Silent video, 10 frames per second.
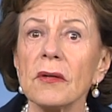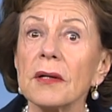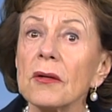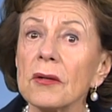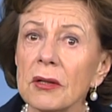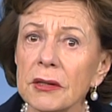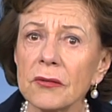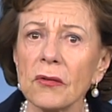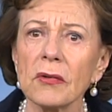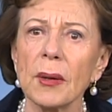are the
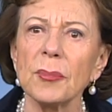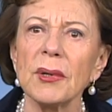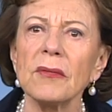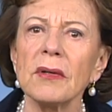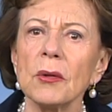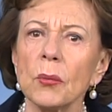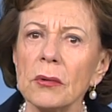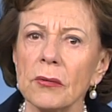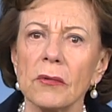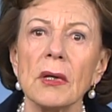largest companies in the
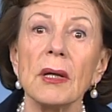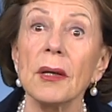world,